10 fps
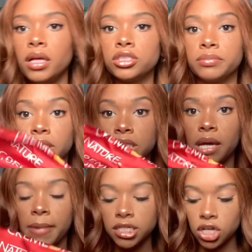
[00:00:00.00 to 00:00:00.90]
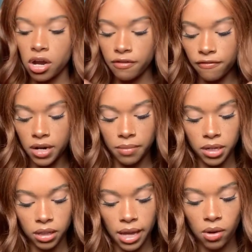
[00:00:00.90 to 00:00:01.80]
So I'm gonna take my scarf and I'm
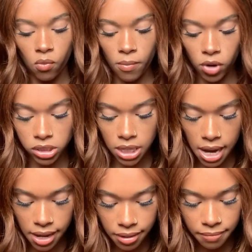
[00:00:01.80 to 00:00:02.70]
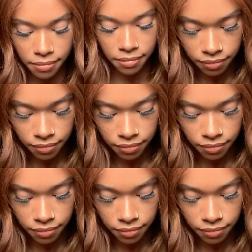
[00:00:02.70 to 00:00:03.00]
gonna lay it one more time.